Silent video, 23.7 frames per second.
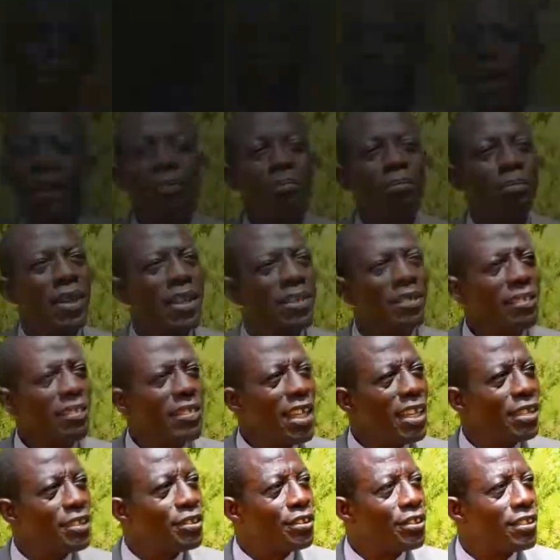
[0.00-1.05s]
My
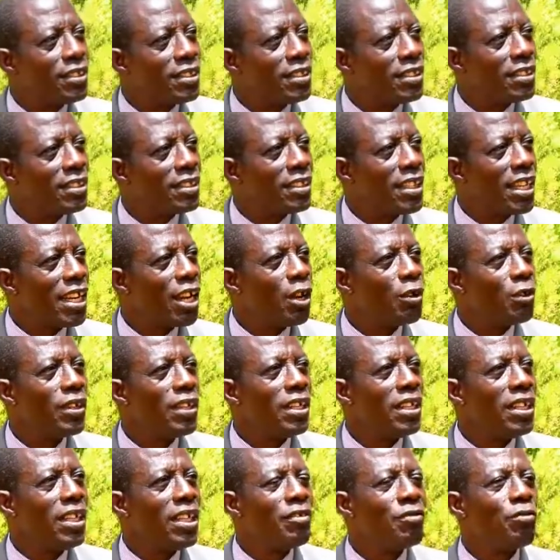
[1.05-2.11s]
message that I will
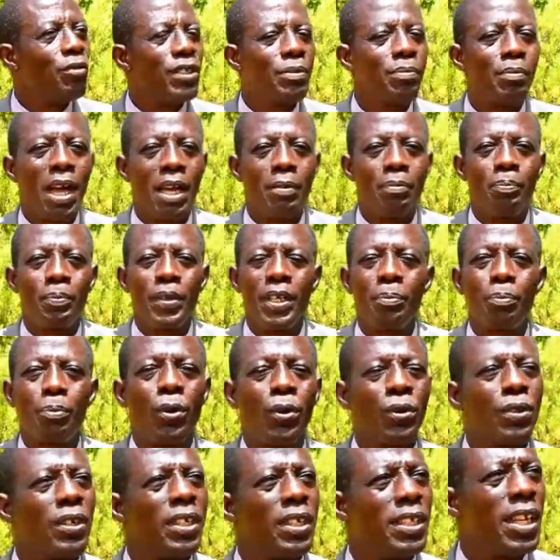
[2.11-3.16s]
leave with my
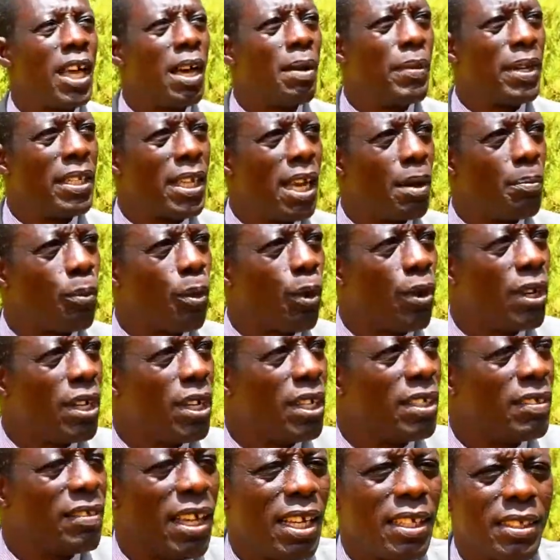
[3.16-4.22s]
people in Amaniapon
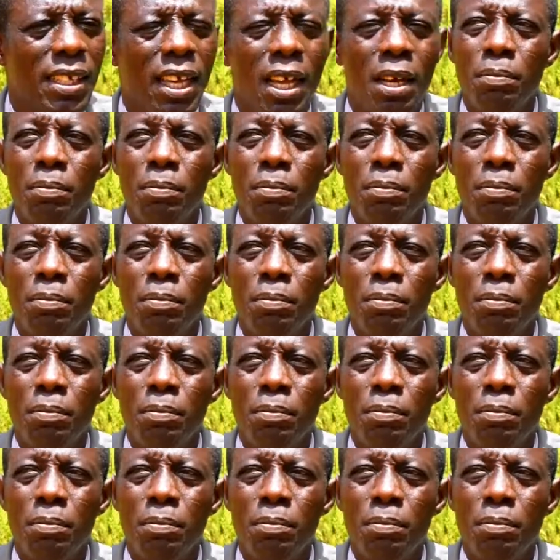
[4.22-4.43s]
is that